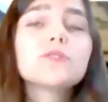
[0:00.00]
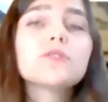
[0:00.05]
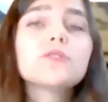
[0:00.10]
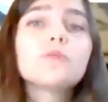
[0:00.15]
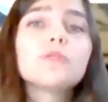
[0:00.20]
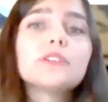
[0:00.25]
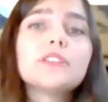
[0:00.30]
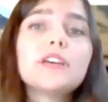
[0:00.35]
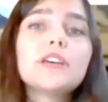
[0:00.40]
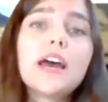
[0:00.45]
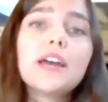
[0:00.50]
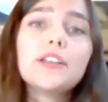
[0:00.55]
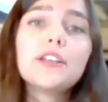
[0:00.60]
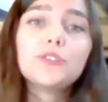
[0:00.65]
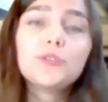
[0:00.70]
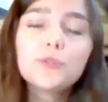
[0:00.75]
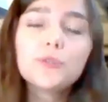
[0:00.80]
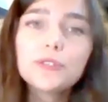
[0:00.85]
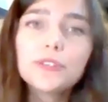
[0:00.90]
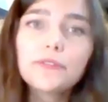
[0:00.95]
or the end
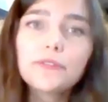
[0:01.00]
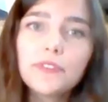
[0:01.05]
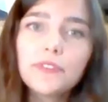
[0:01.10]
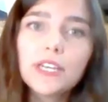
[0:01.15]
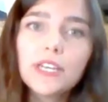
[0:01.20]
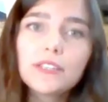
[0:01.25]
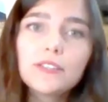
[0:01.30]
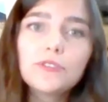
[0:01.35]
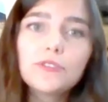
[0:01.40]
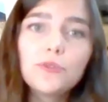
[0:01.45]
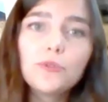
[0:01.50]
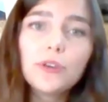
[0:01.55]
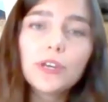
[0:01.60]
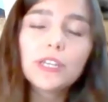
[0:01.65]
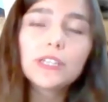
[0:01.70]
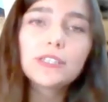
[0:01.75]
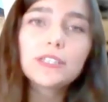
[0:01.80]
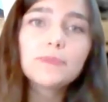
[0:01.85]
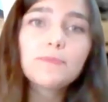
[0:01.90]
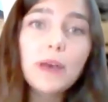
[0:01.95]
use of this? You
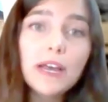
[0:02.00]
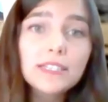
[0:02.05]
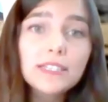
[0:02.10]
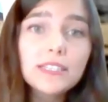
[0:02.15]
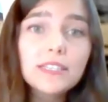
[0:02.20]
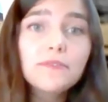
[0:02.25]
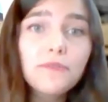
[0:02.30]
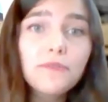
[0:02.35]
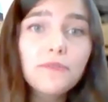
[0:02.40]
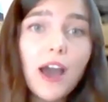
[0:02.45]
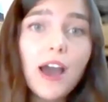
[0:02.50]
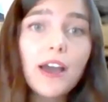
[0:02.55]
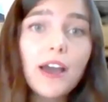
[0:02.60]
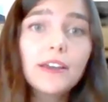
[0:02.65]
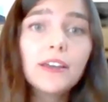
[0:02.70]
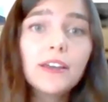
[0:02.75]
can specify,